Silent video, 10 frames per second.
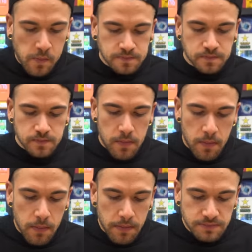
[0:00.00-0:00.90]
He
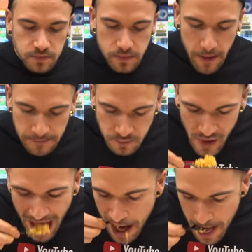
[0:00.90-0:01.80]
shovels the rice and
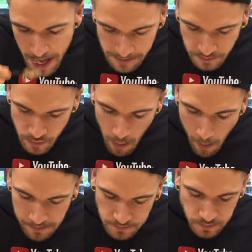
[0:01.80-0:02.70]
beans in, not even
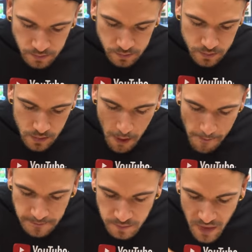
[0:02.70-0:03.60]
halfway to the
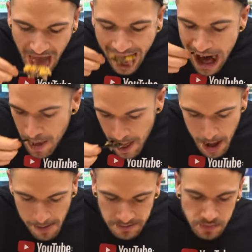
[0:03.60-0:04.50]
time limit yet,
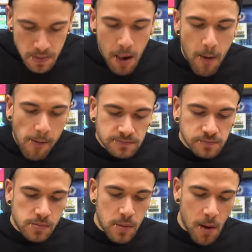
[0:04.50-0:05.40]
and he's
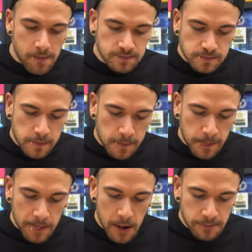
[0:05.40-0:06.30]
over
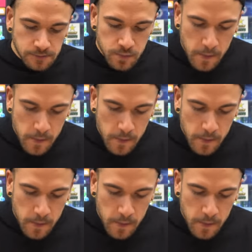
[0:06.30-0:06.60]
3/4 done.